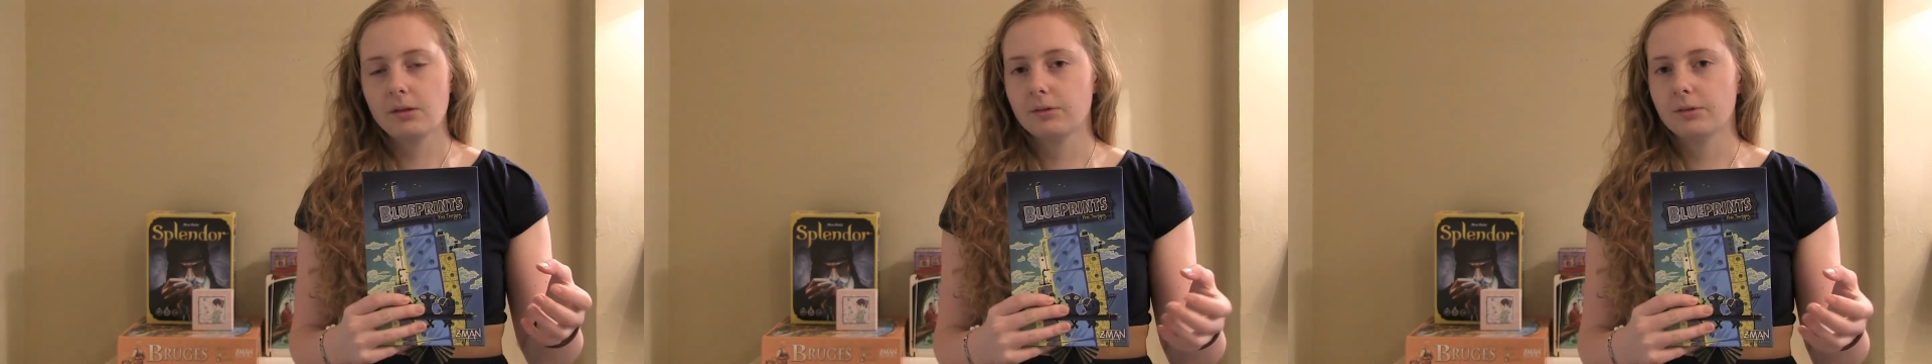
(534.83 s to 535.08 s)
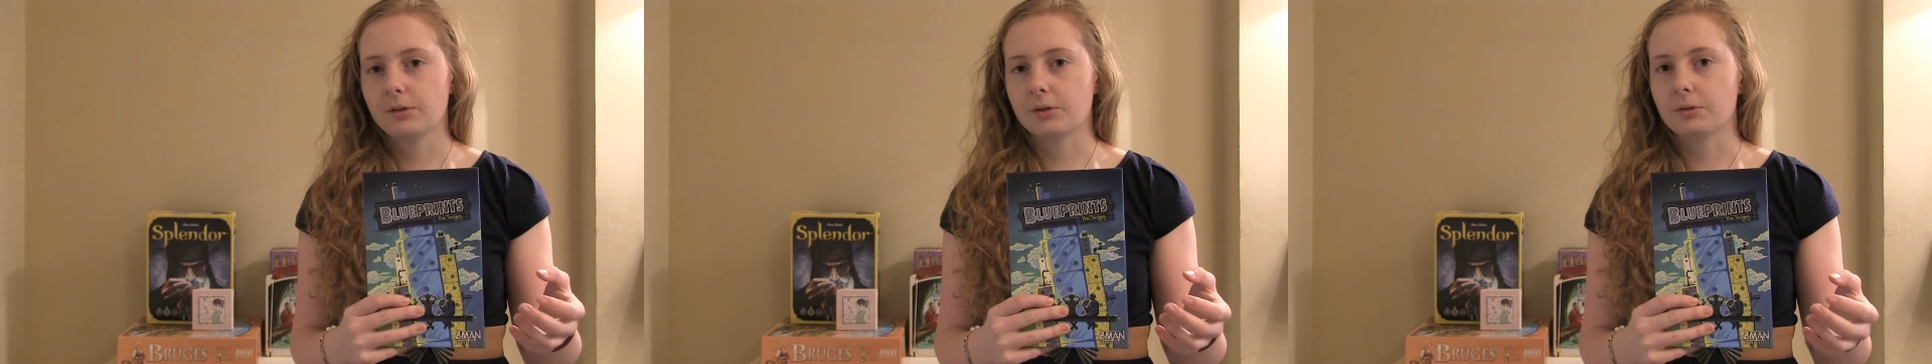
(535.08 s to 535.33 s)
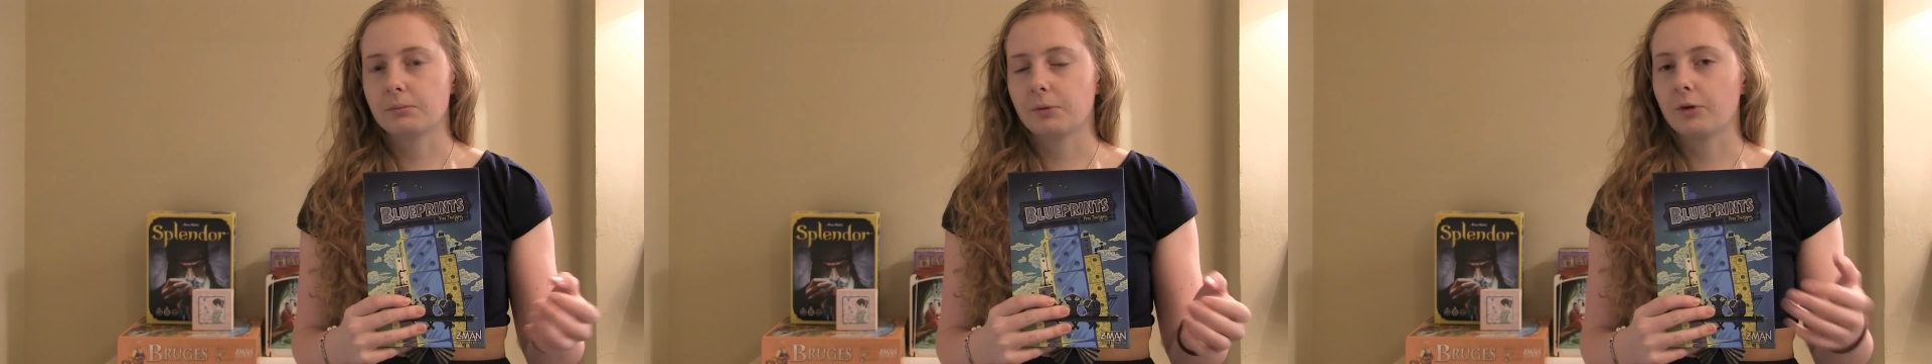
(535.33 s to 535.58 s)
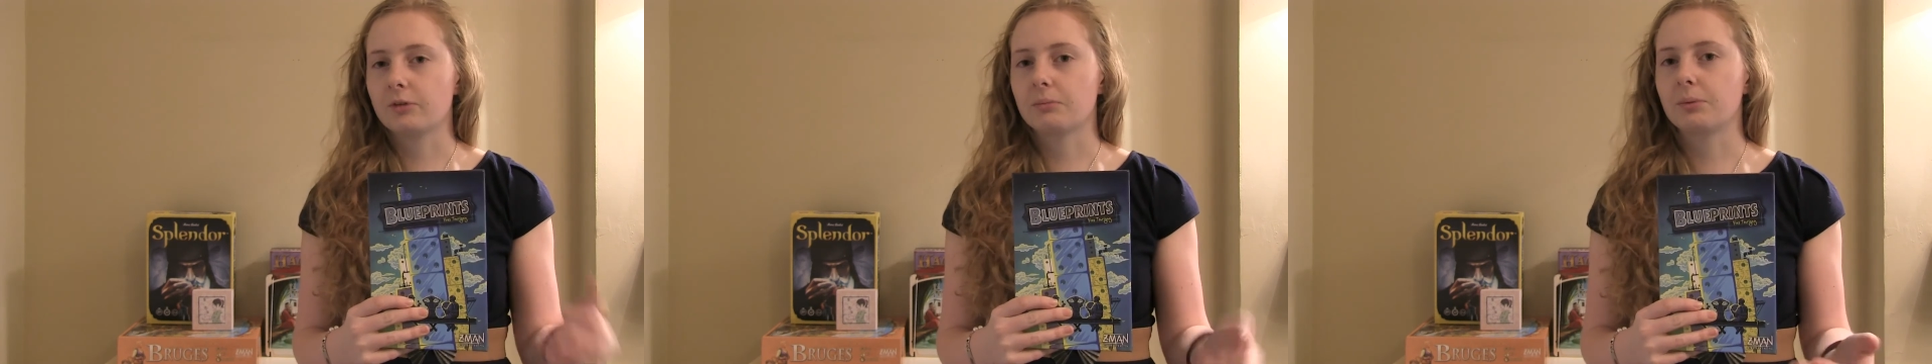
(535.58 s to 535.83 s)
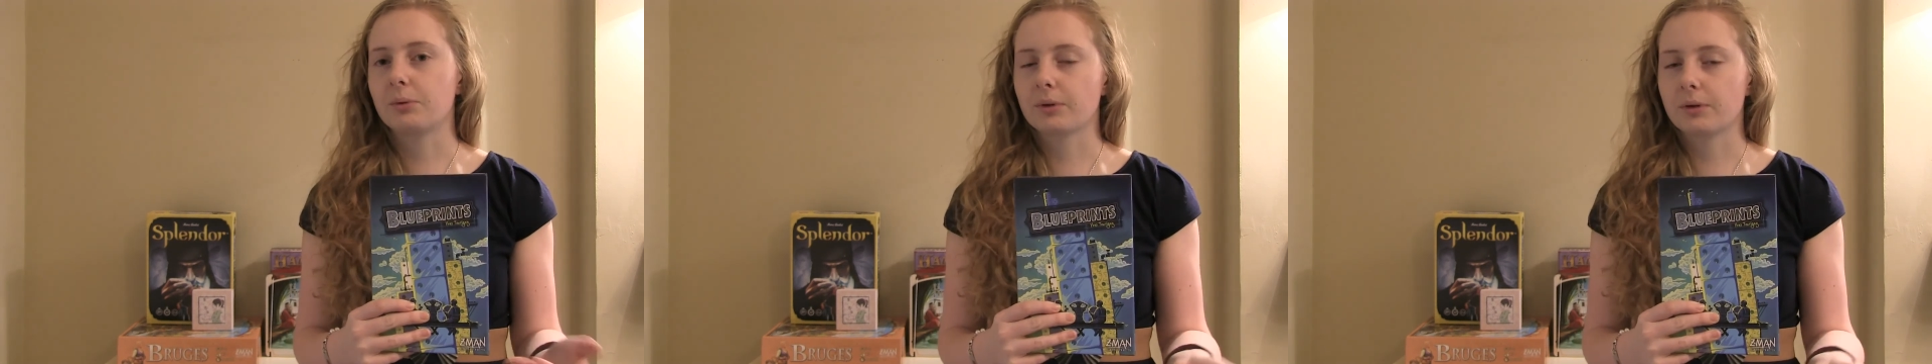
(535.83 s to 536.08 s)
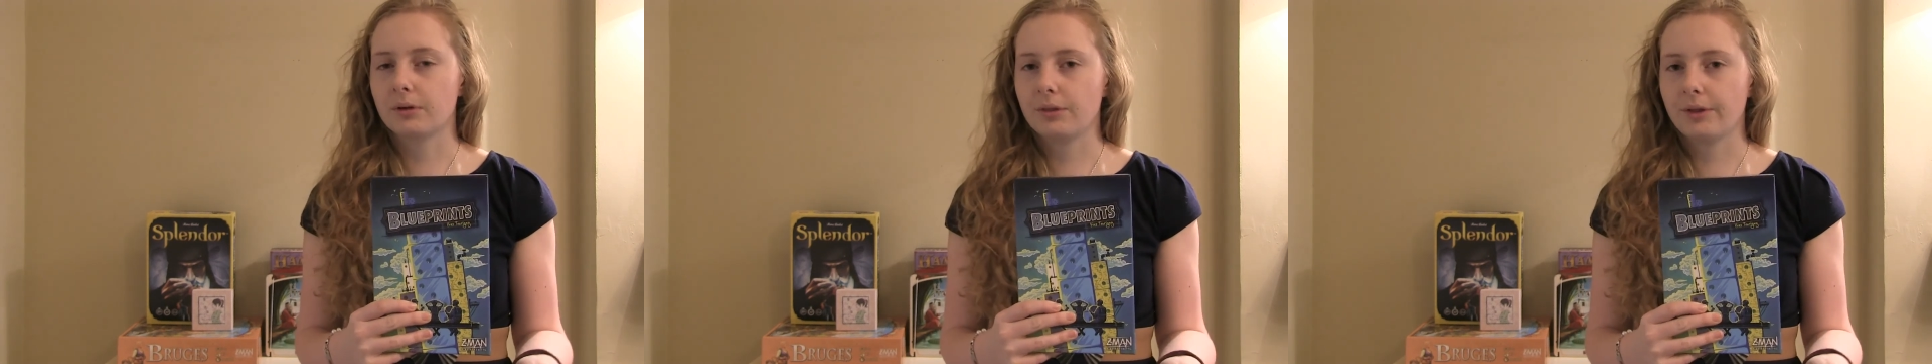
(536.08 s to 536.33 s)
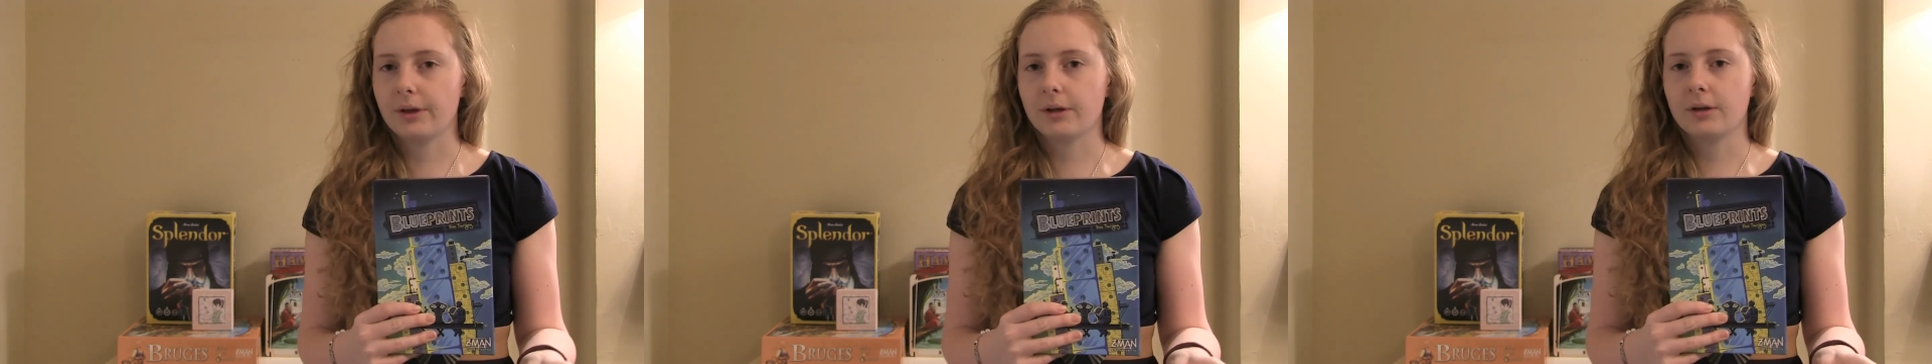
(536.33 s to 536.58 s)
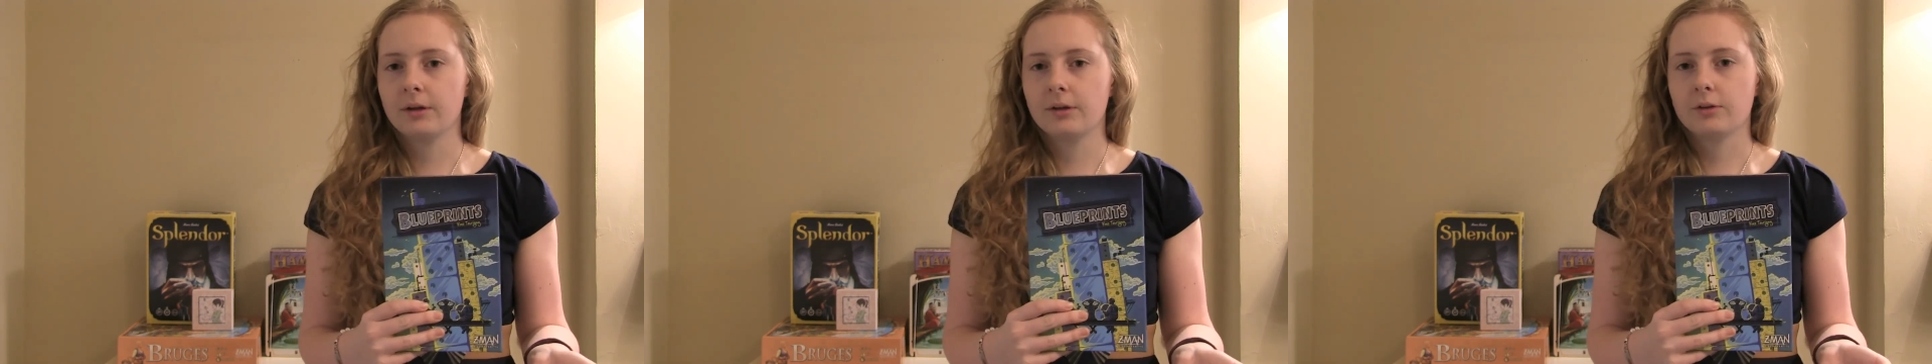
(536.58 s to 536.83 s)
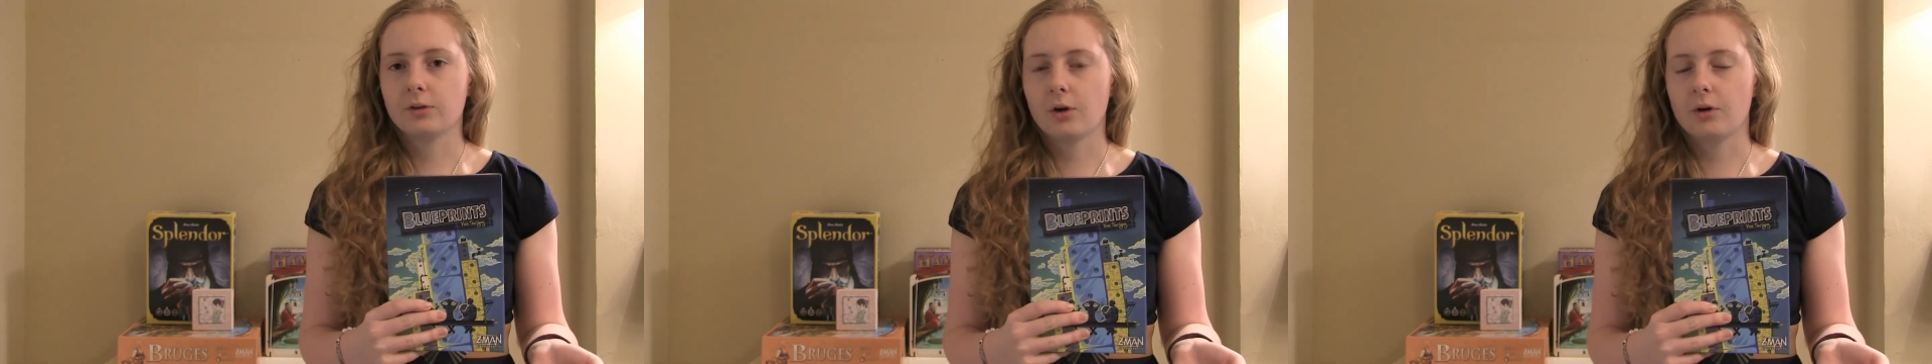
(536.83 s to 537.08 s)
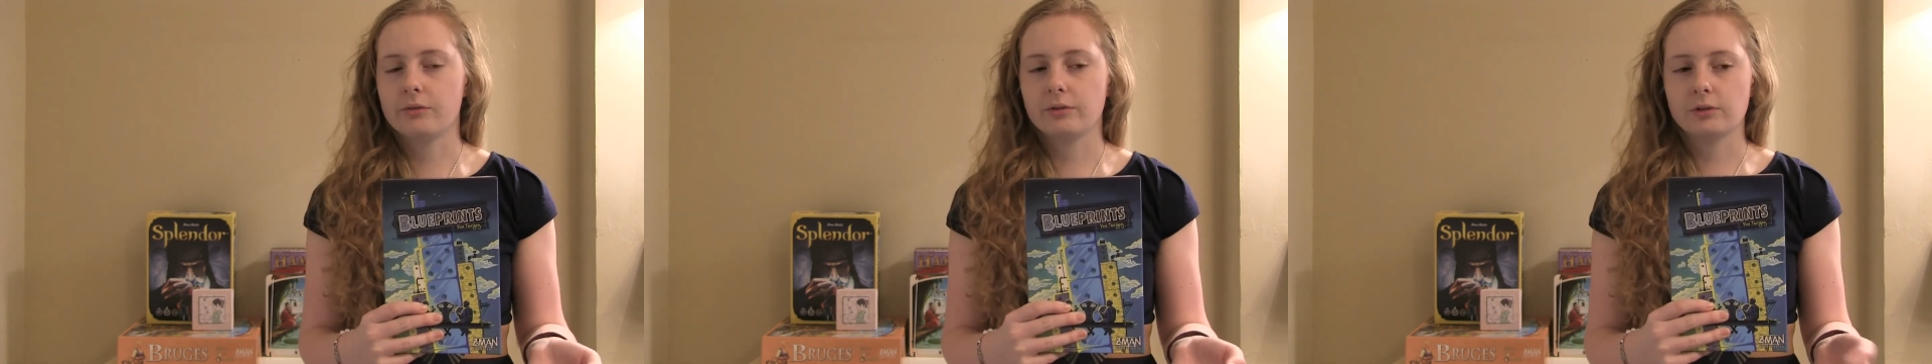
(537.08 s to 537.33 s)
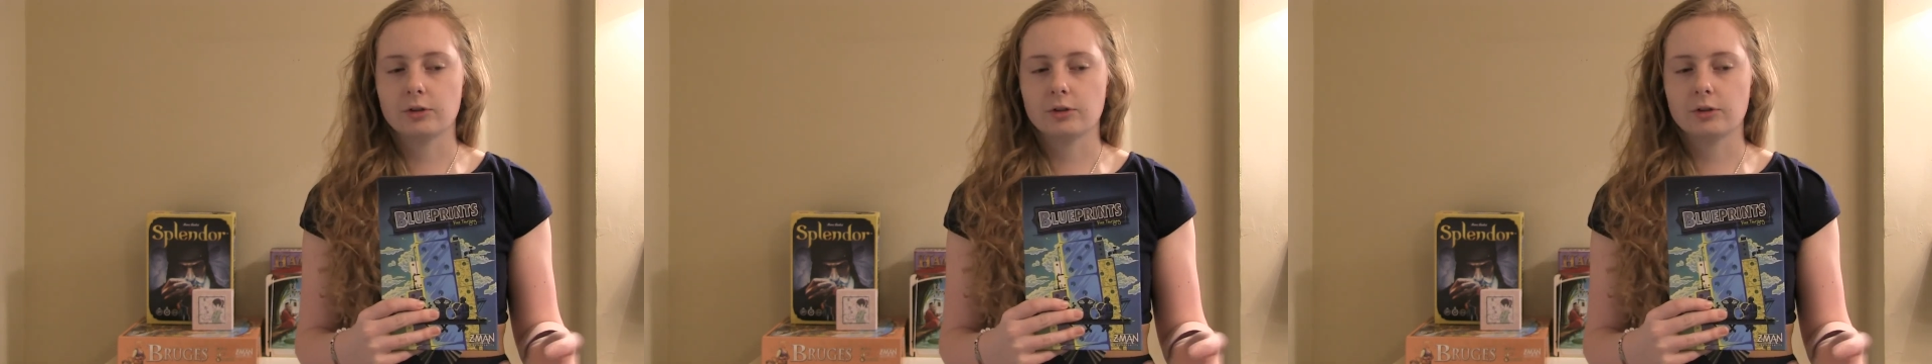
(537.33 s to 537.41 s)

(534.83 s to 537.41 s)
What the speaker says: the most important thing to go for,